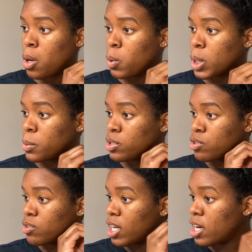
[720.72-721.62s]
we will do
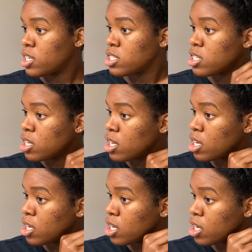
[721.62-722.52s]
that.
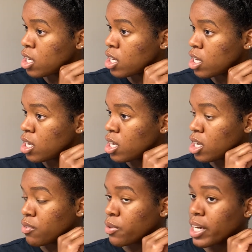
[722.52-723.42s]

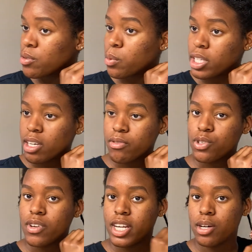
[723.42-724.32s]
If you guys are really confused
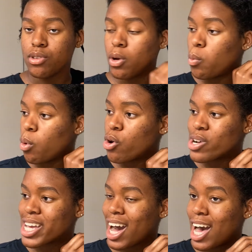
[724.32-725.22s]
right now, don't
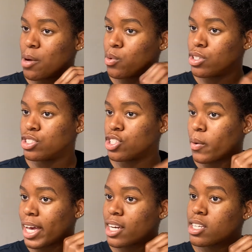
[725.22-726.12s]
worry, I will do
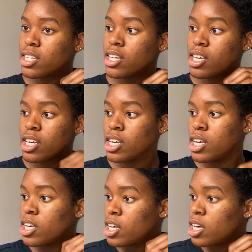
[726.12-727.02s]
it
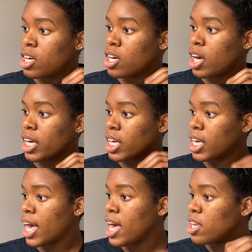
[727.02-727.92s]

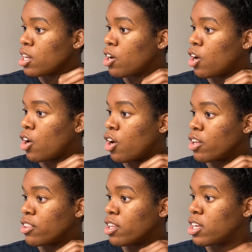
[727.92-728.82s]
again
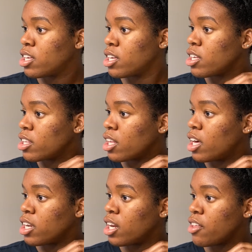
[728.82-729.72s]
on
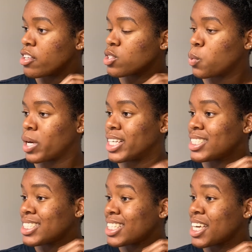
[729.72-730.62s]
another
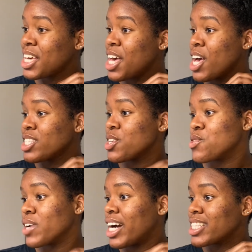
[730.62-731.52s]
twist so you
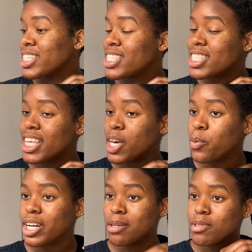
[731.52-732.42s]
guys can see what
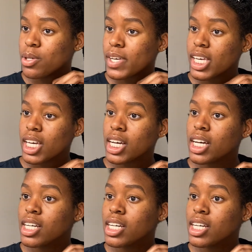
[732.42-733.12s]
I'm doing